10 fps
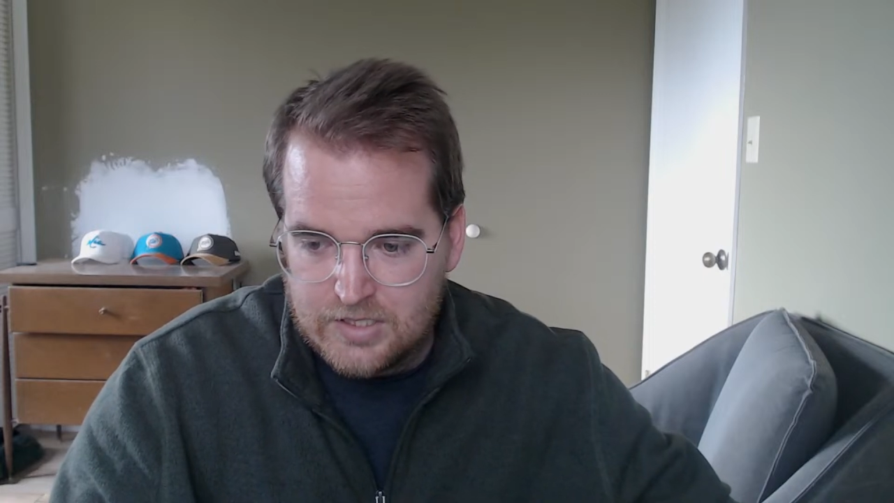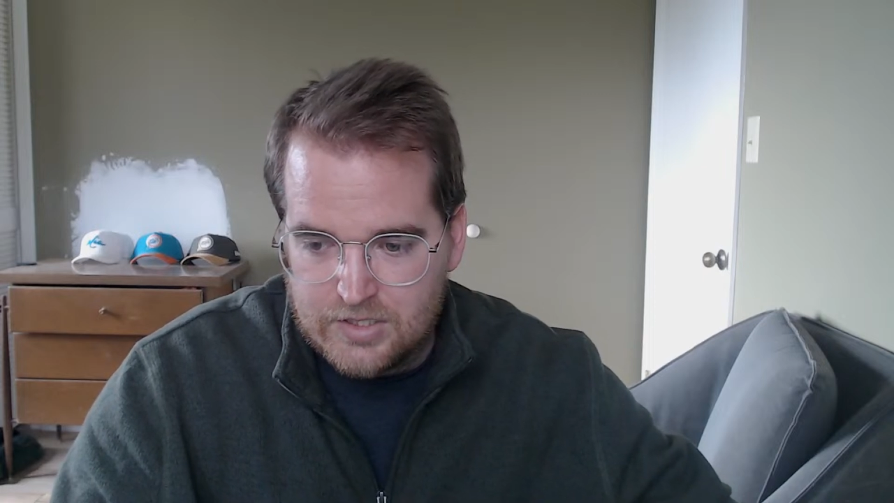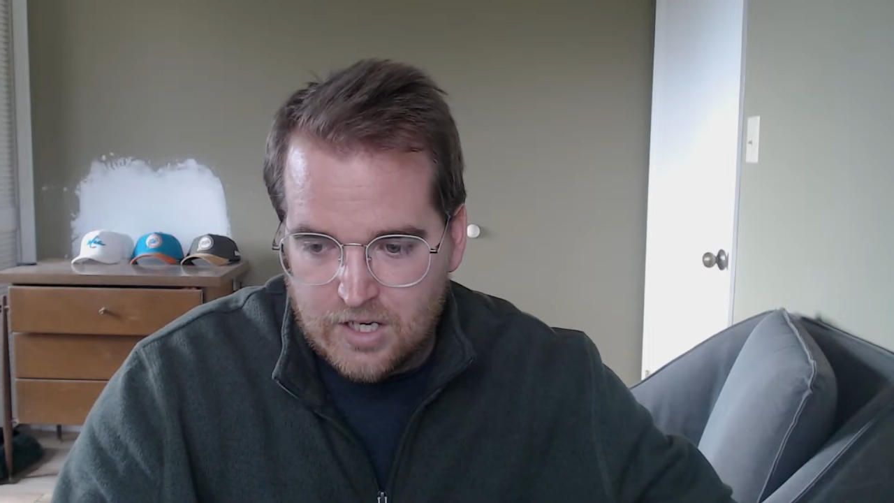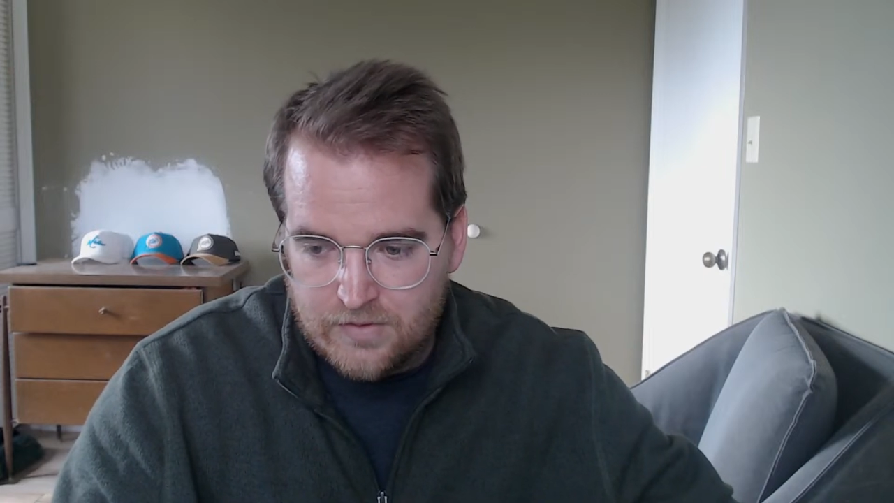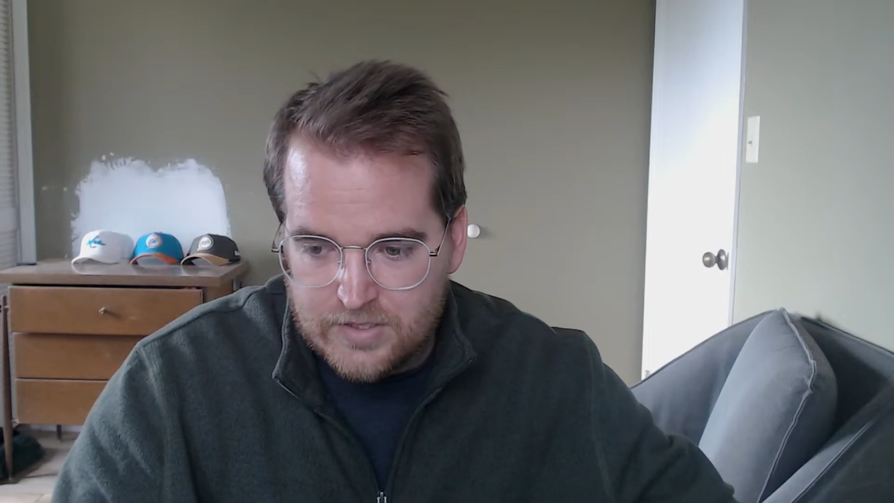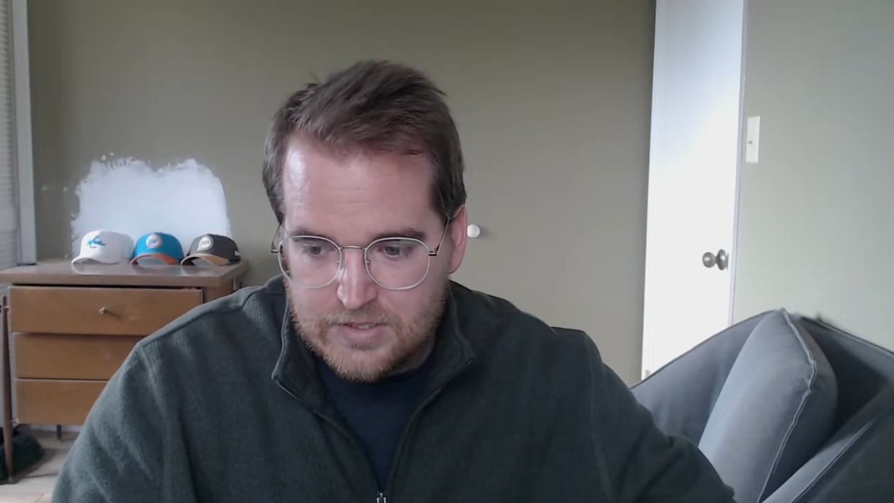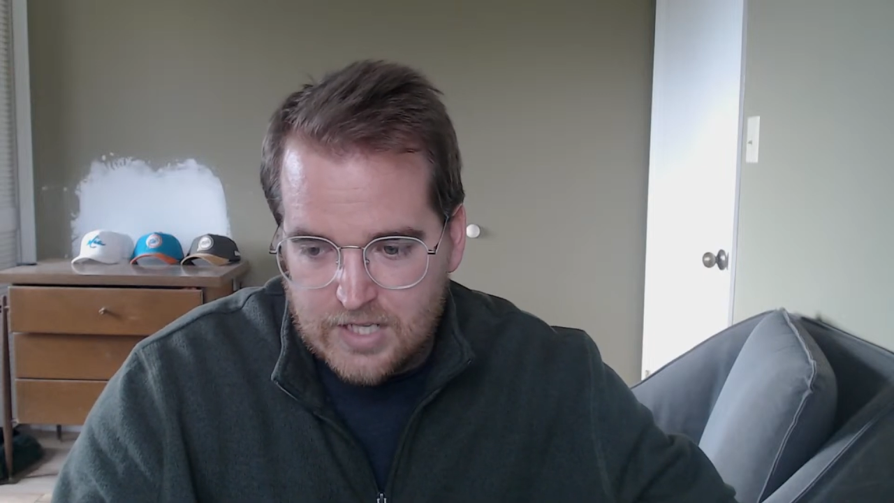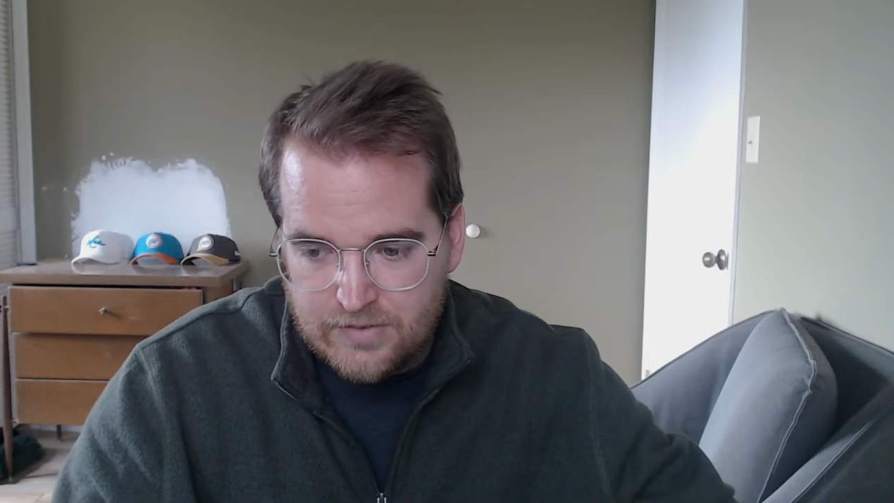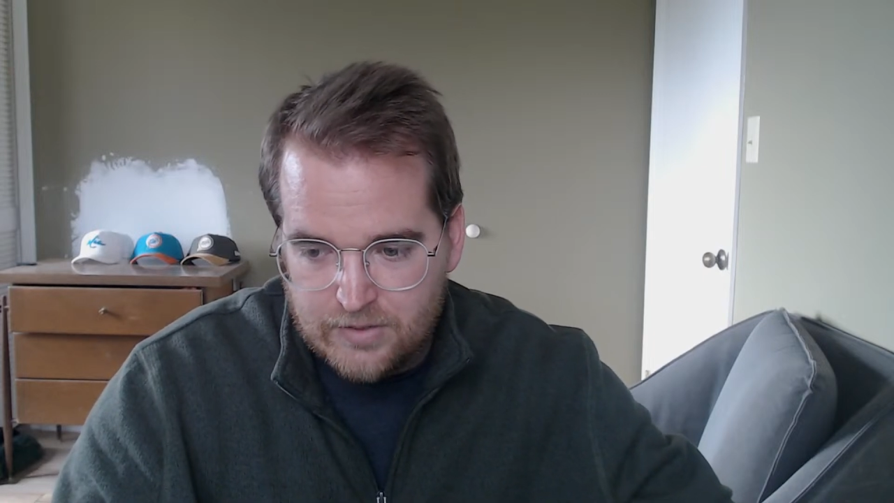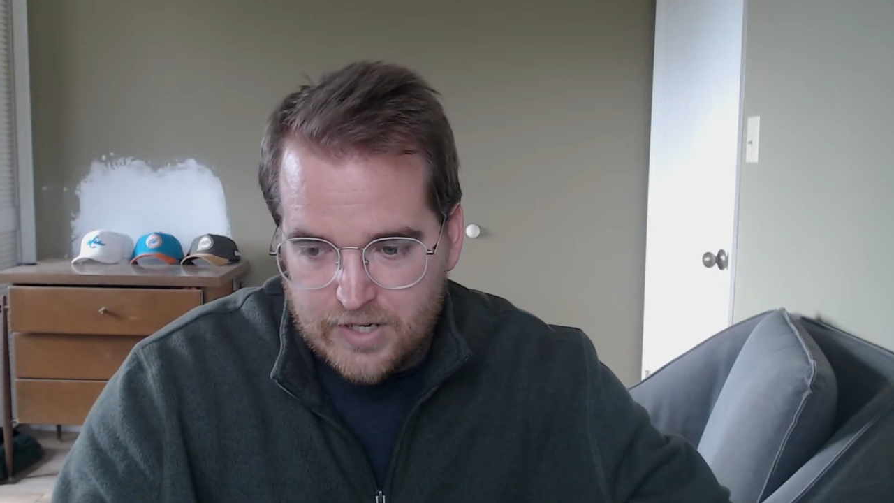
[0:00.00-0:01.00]
Donovan,
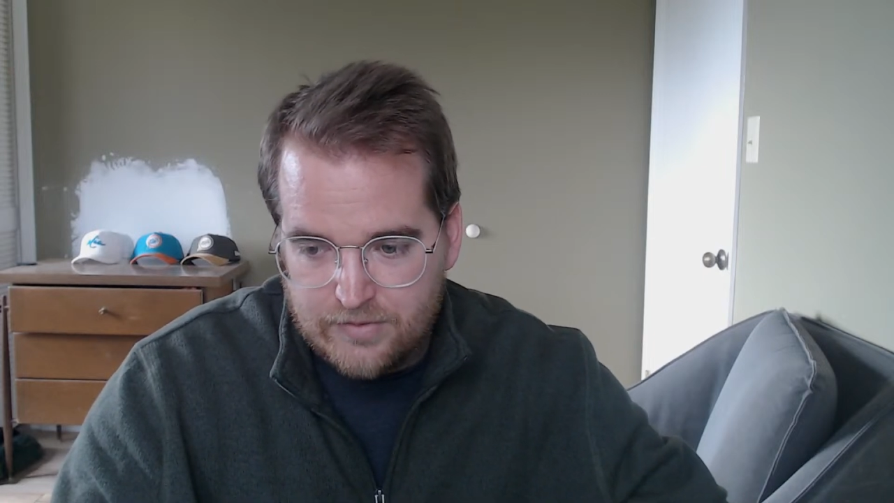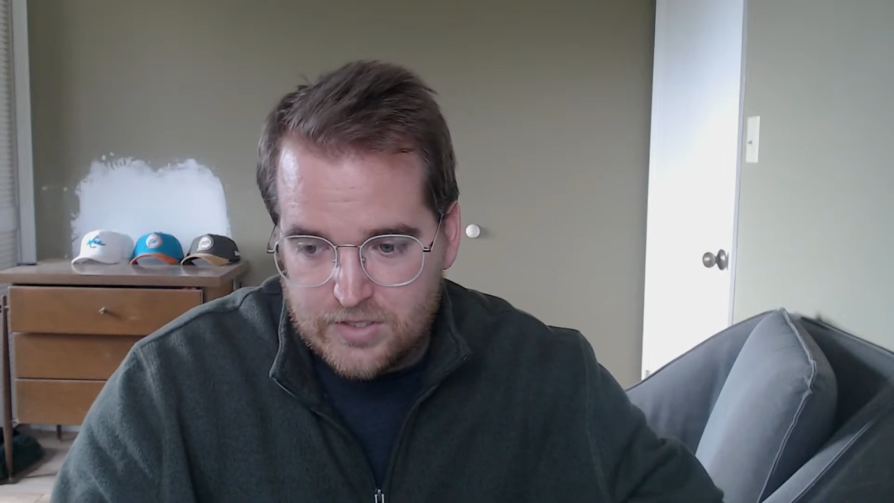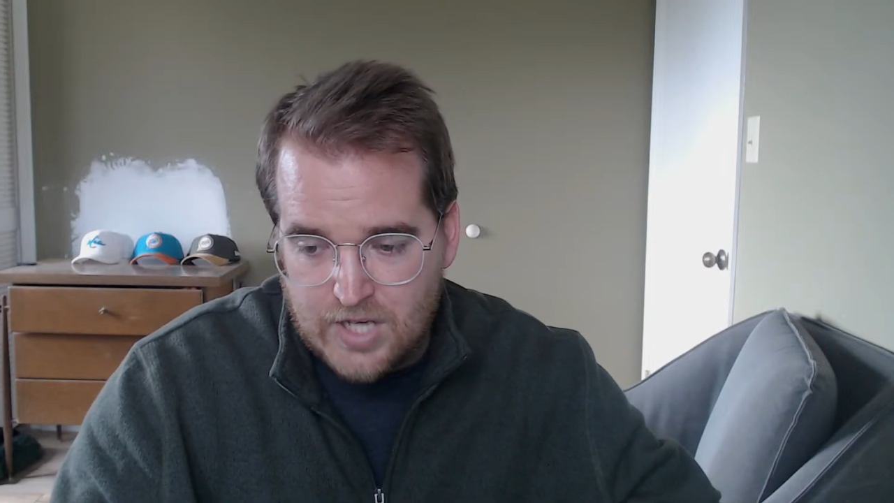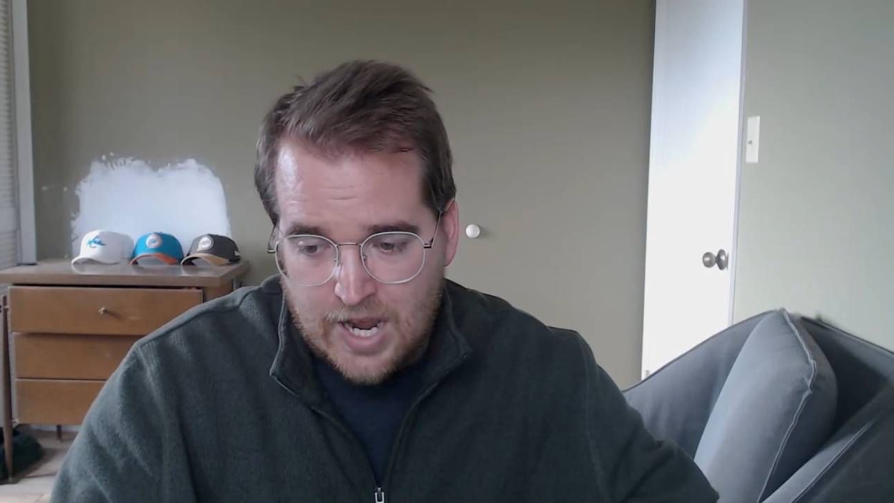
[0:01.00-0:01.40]
Savvy, Ravage.